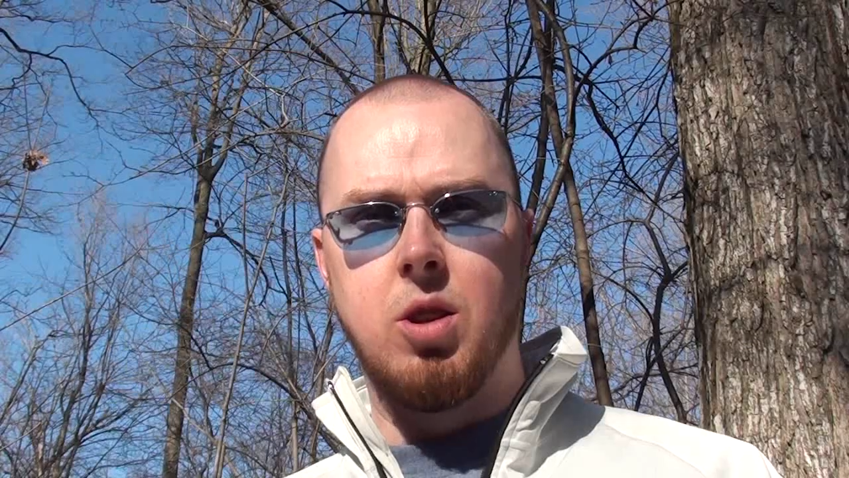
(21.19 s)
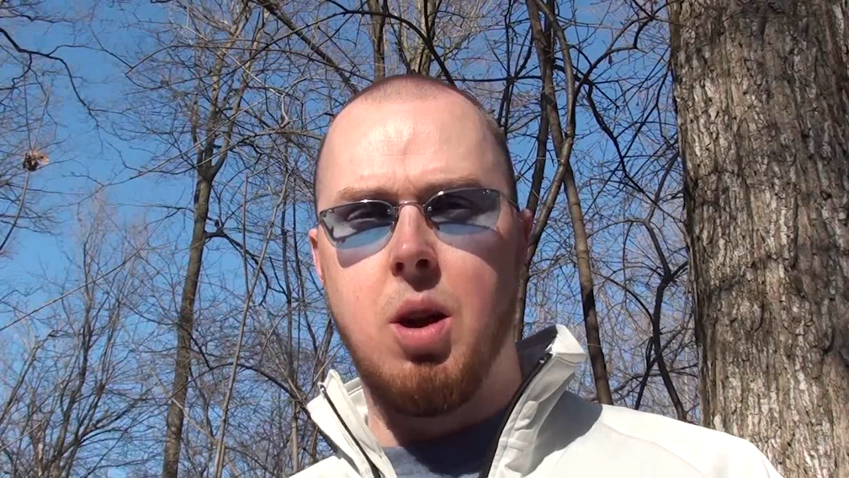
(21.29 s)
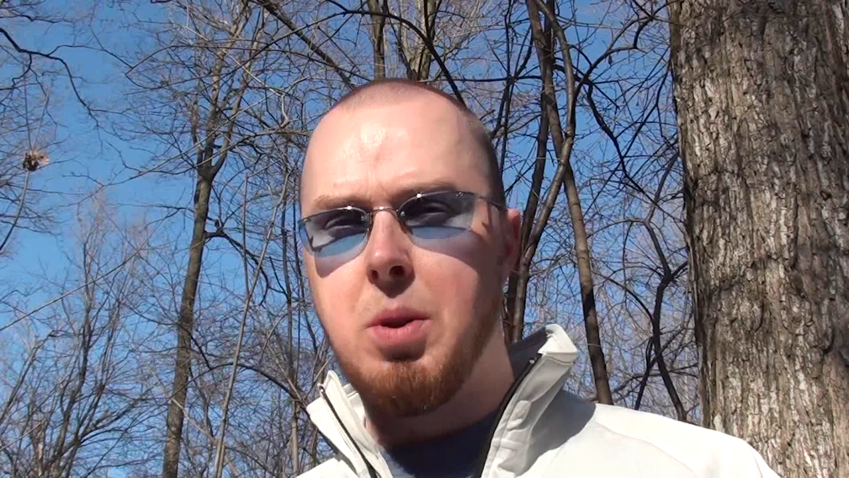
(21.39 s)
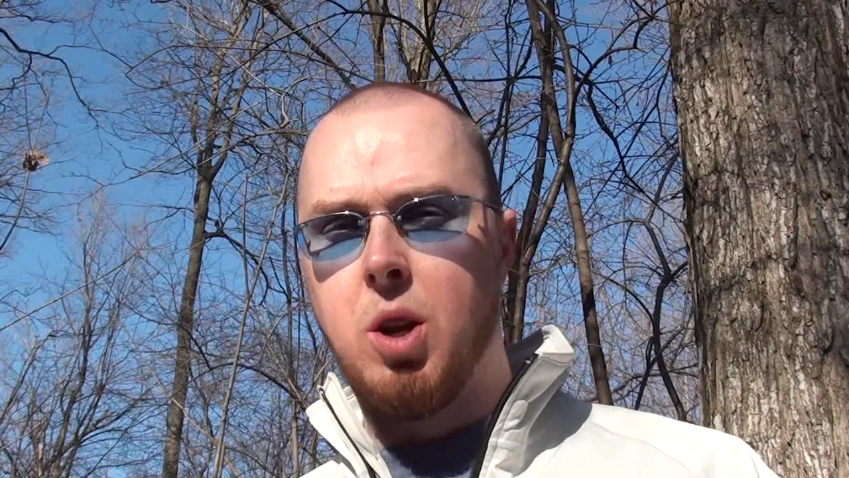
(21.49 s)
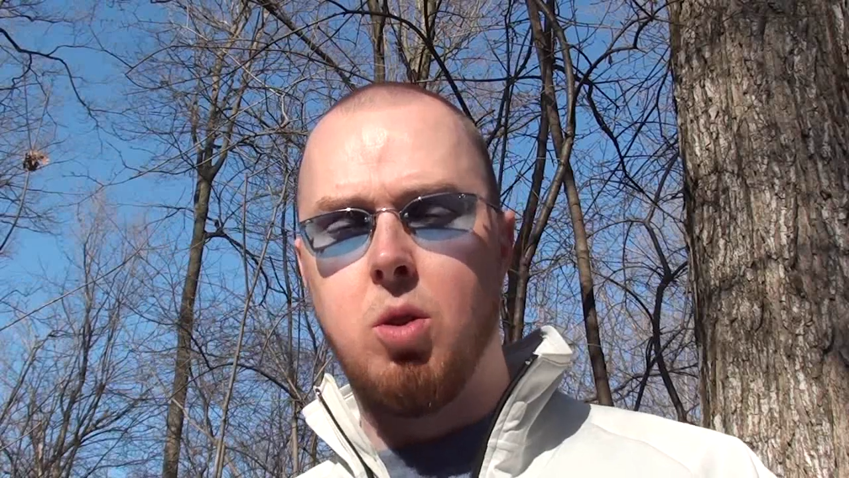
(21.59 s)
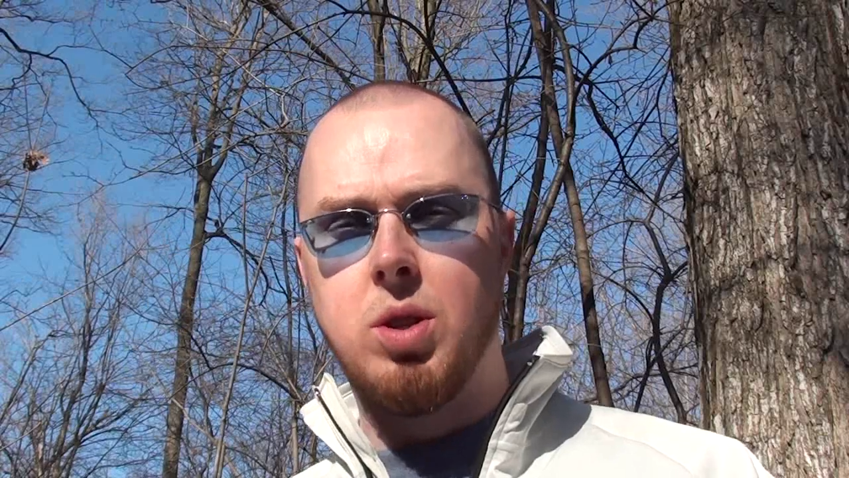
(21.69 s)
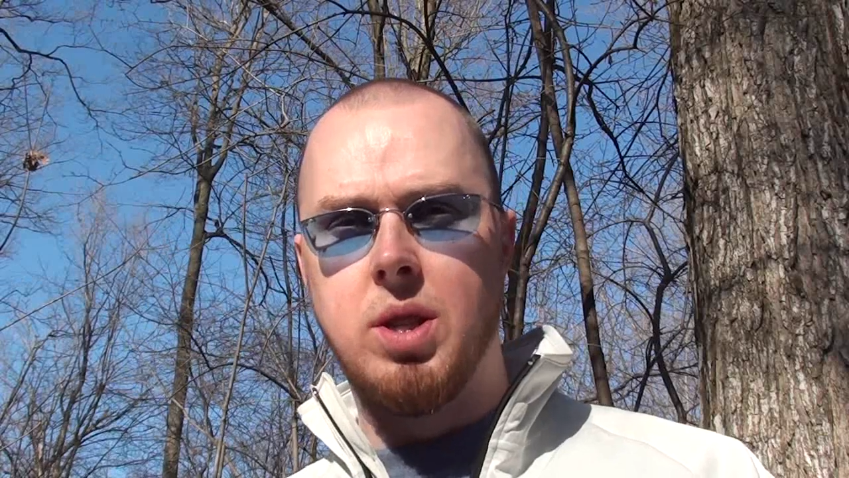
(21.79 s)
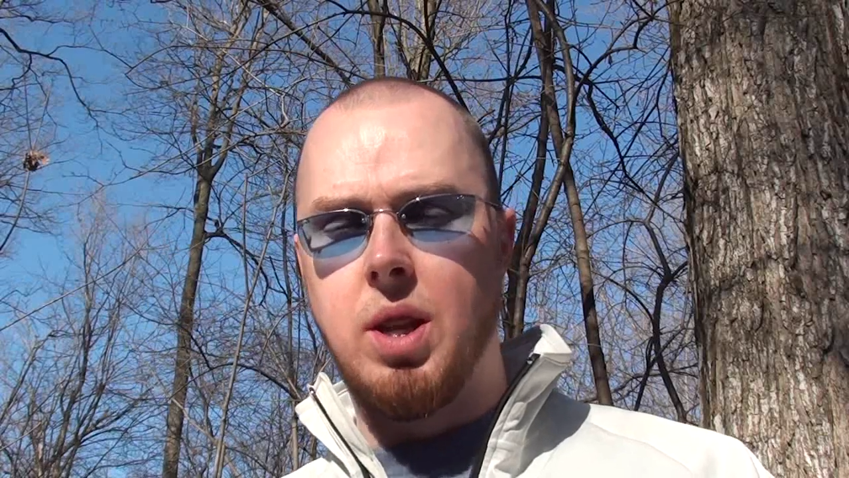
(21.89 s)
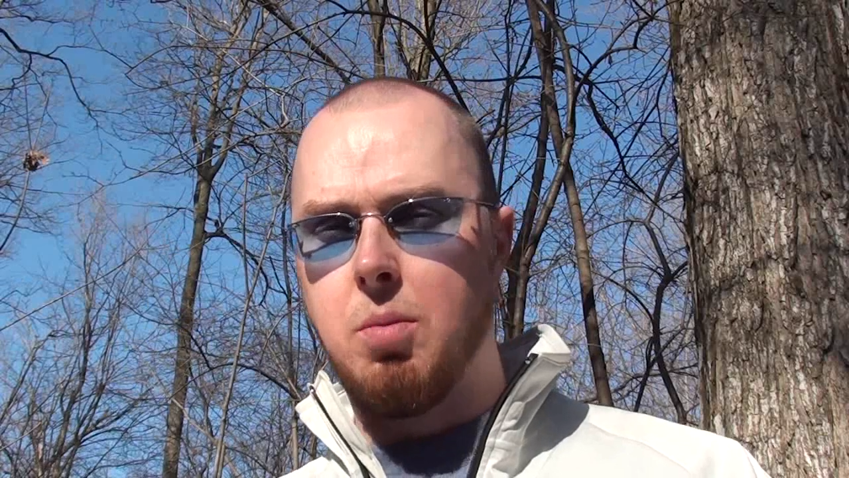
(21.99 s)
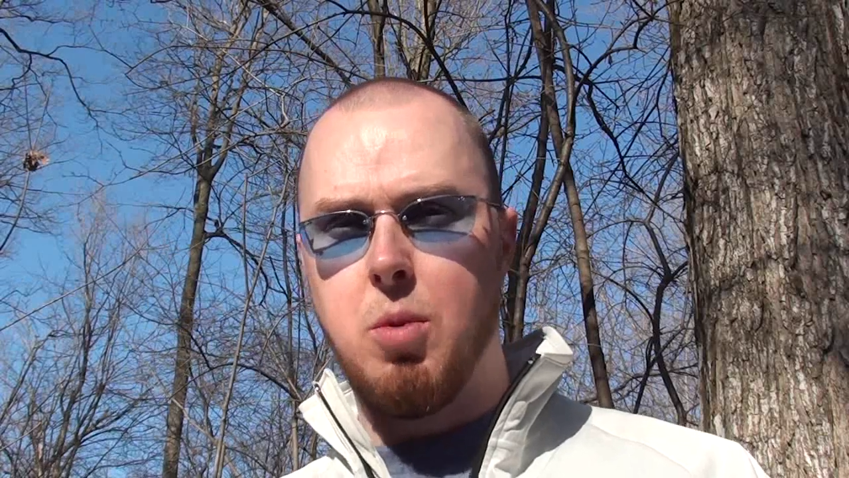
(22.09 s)
Common
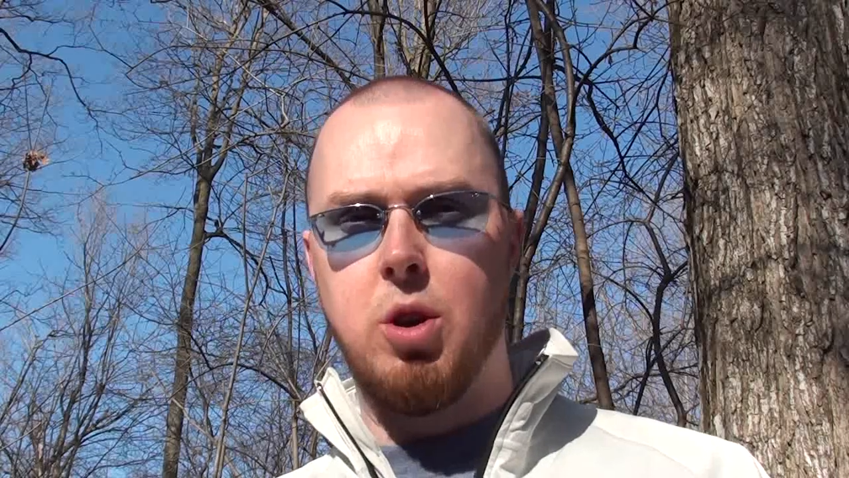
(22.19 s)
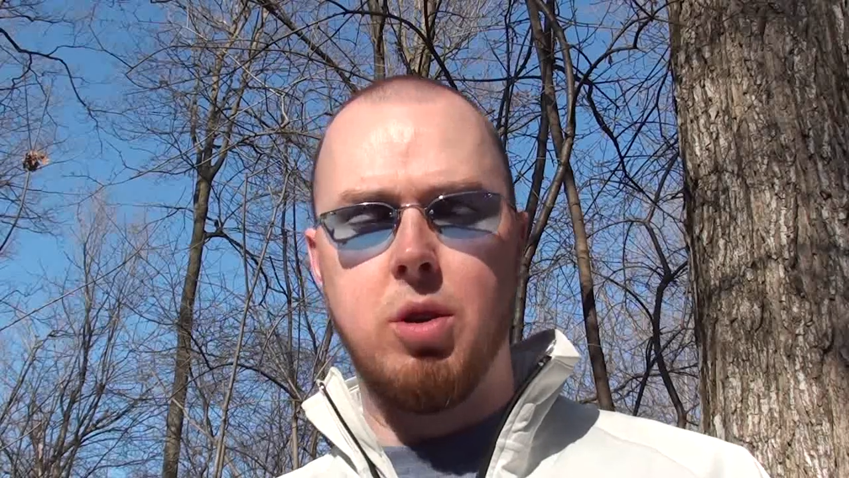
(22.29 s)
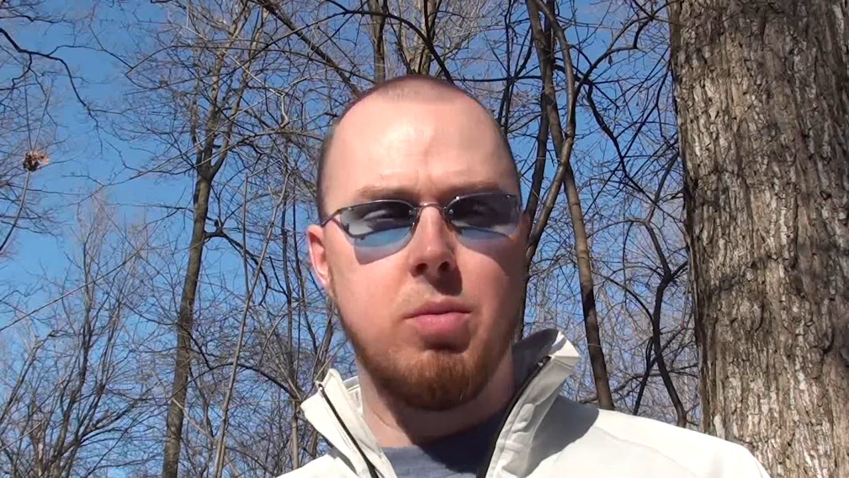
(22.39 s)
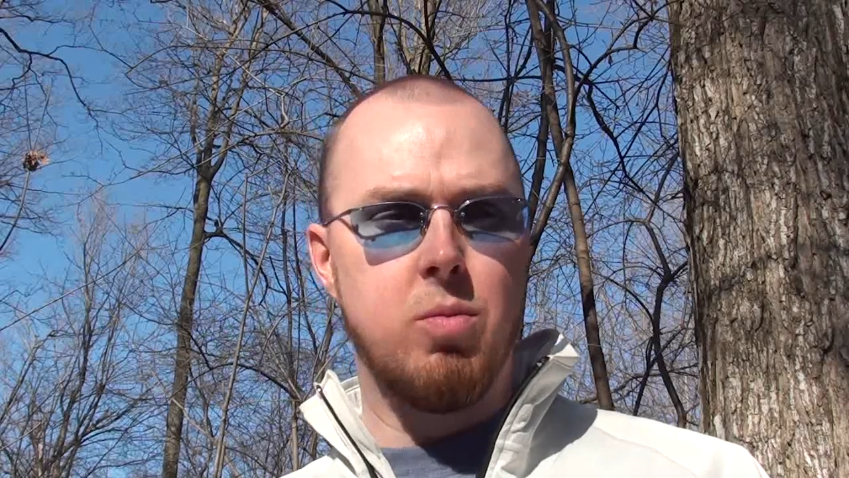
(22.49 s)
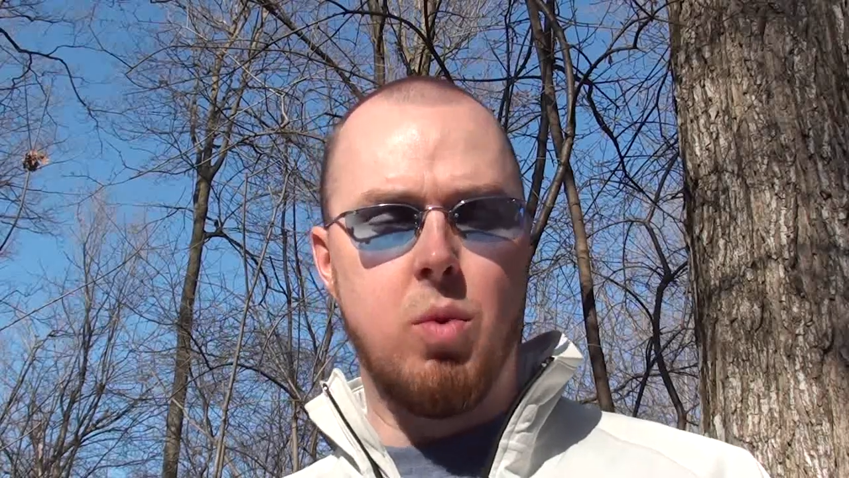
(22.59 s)
occurrences like murder,